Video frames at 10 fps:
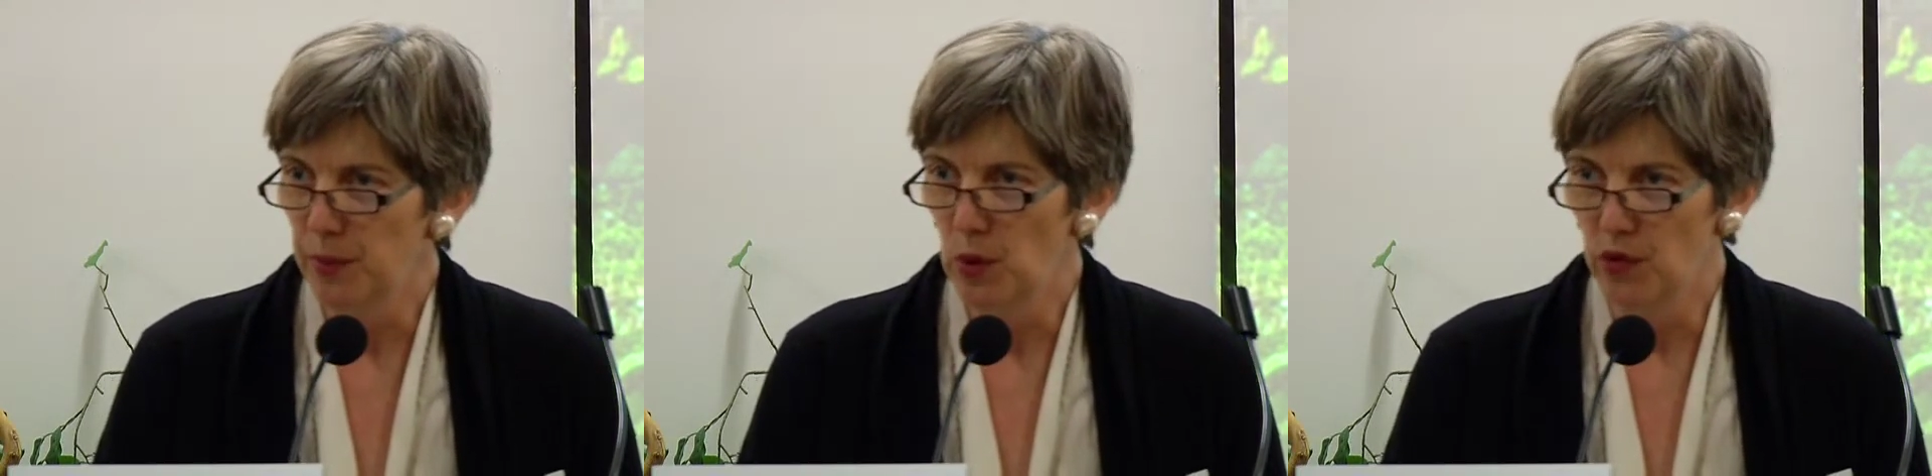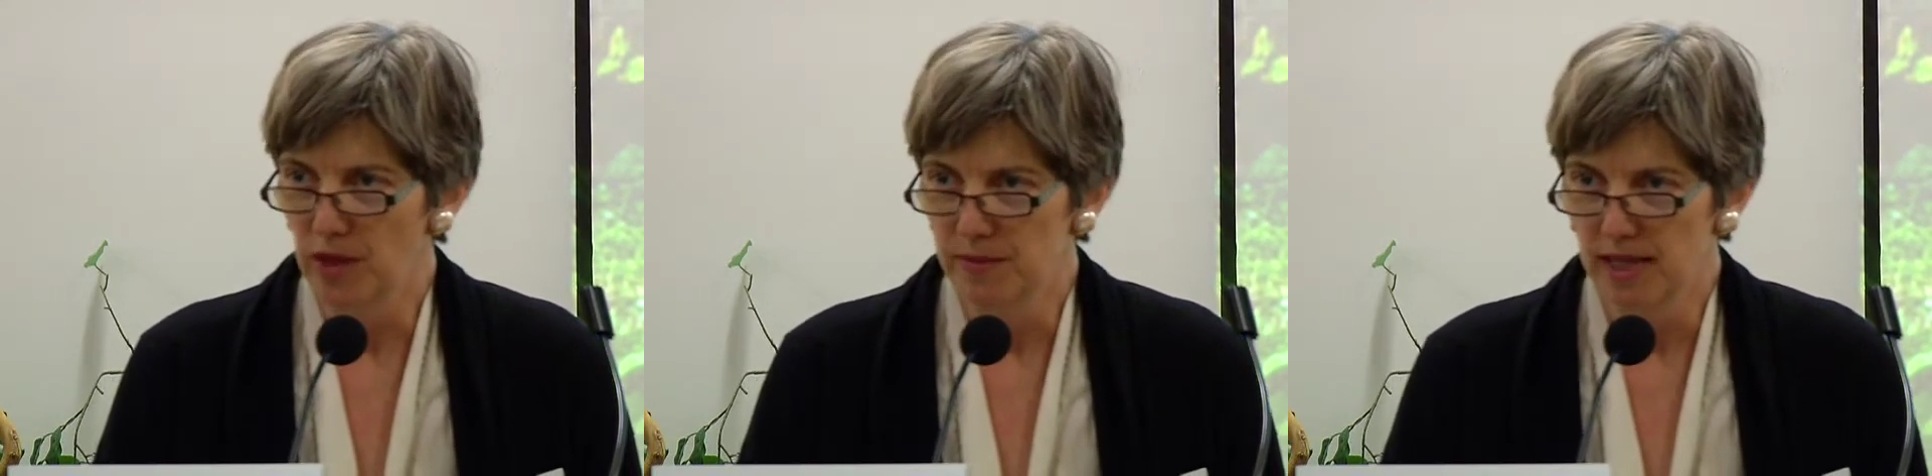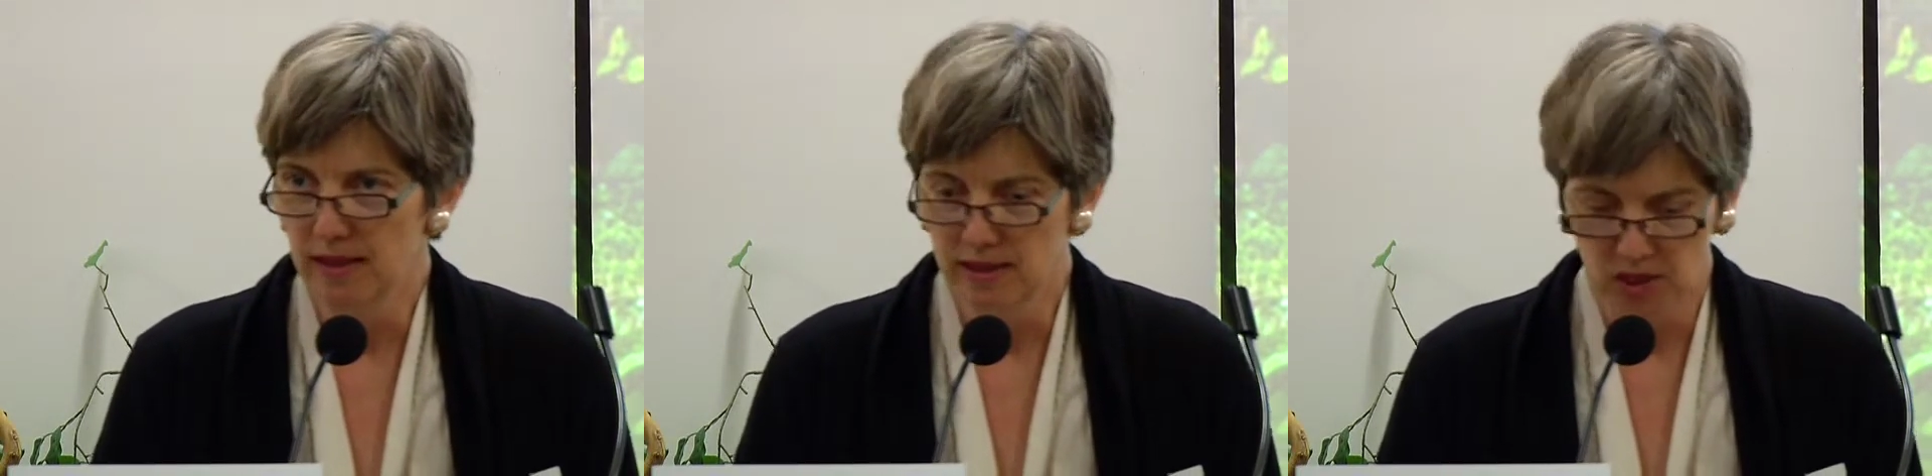programs
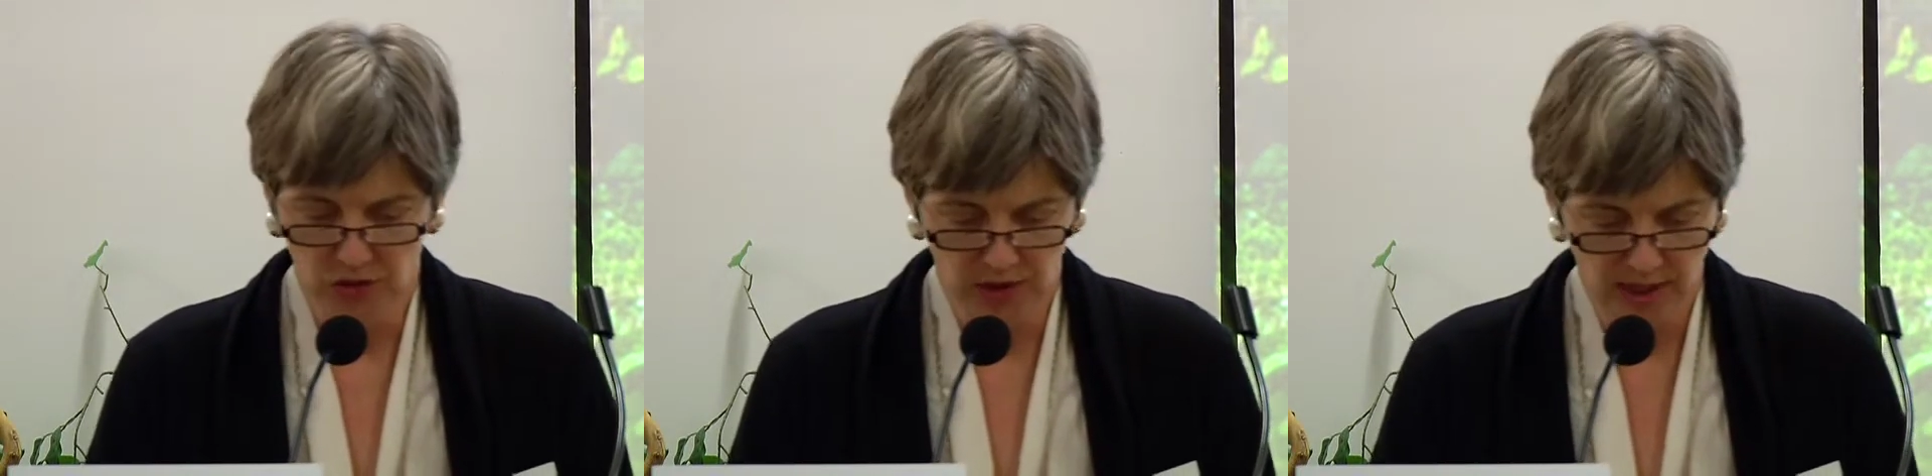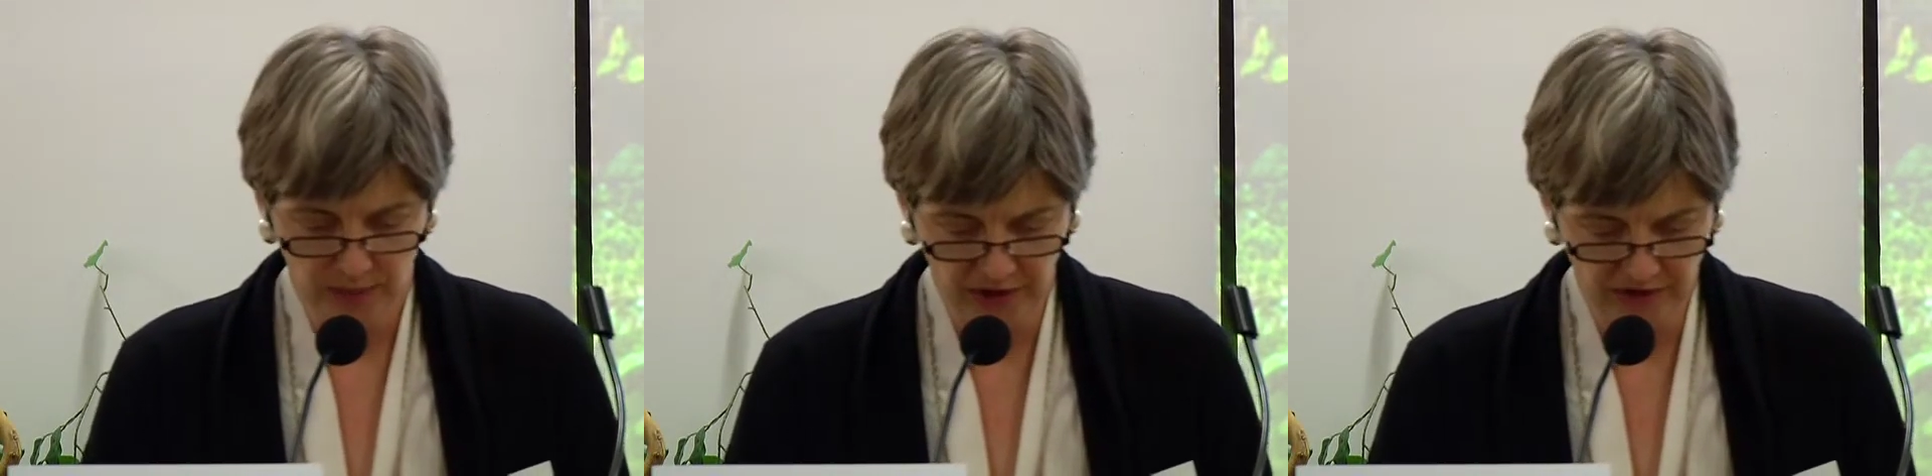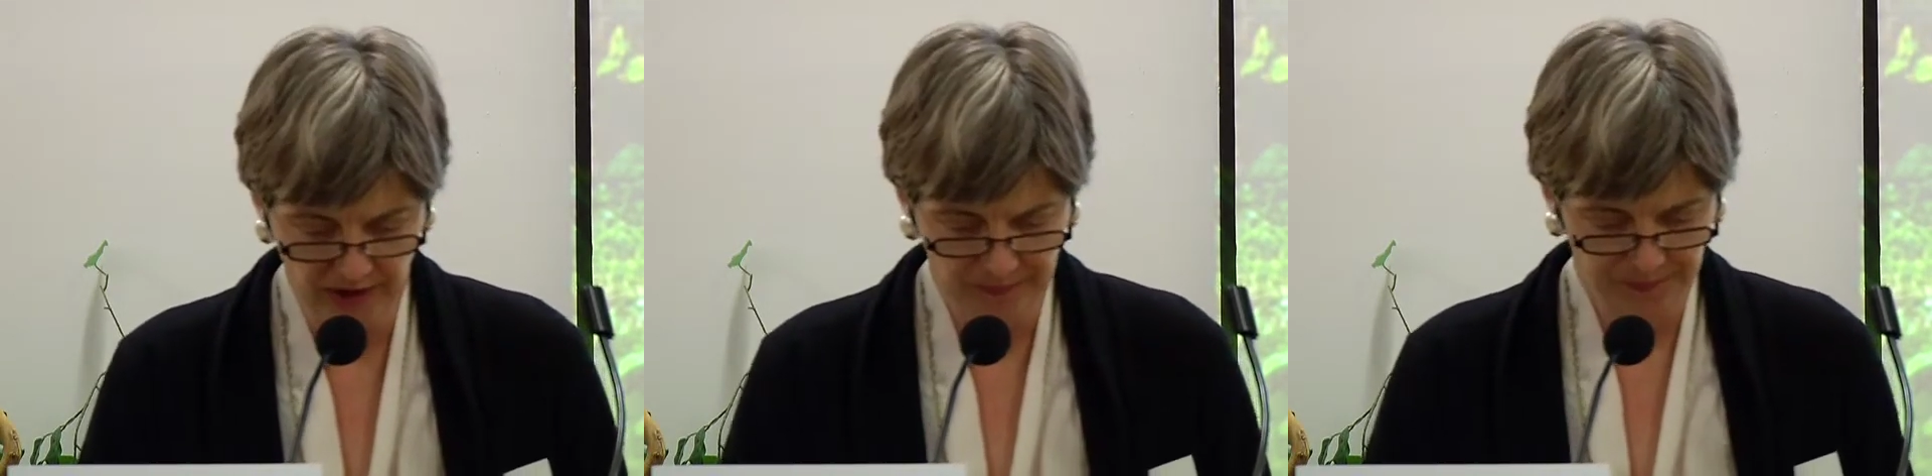at the Central
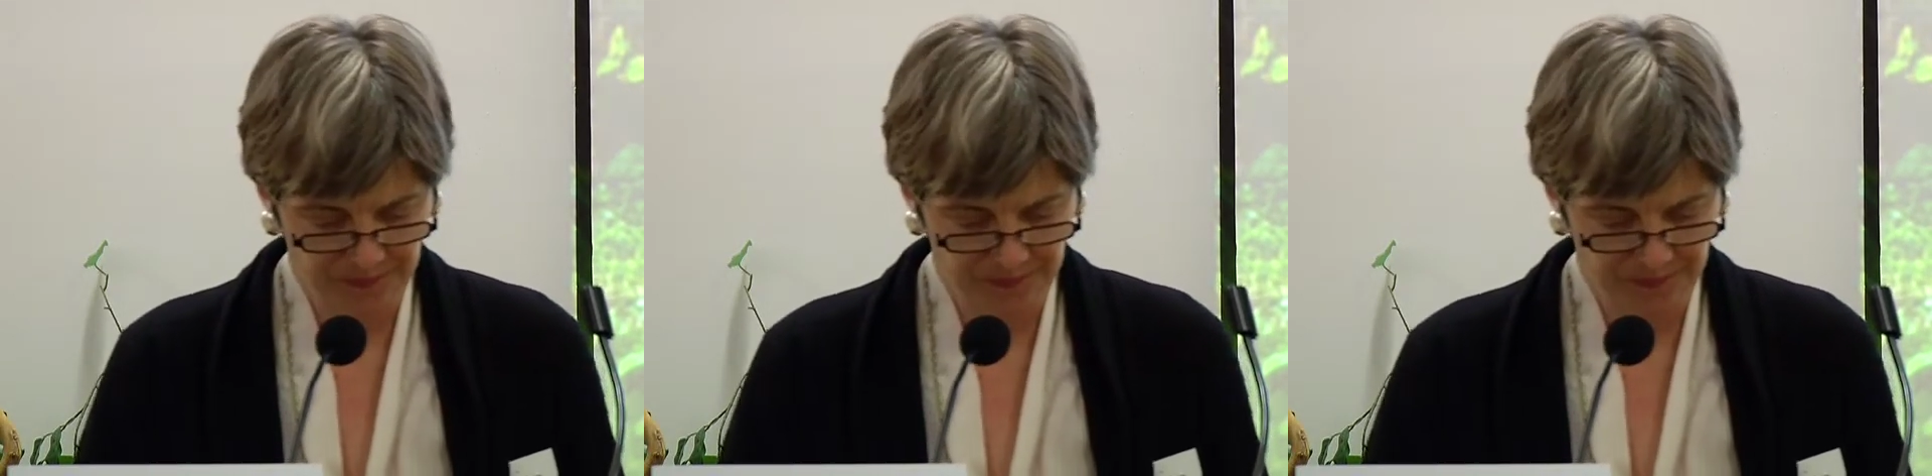Library.